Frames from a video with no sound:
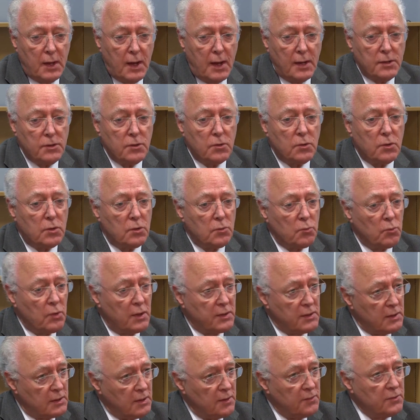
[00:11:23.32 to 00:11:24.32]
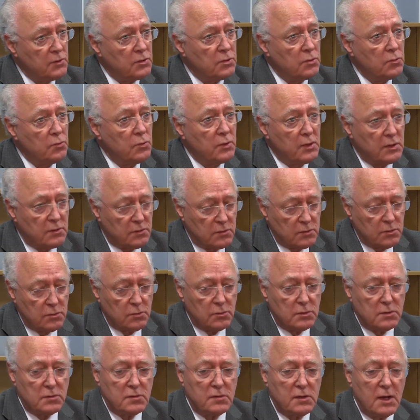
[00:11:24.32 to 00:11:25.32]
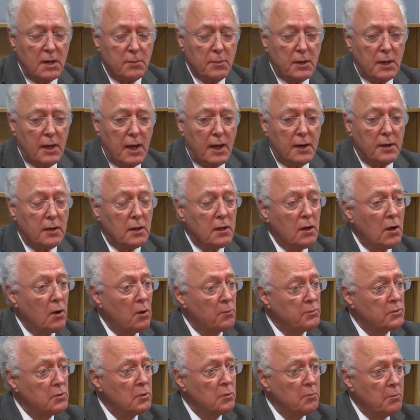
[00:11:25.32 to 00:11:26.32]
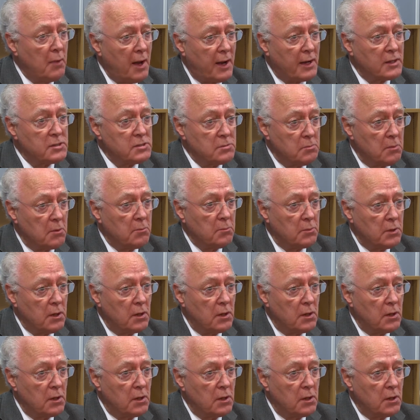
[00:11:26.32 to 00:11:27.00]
and you can wait another 2 weeks and do the same again and go up to a maximum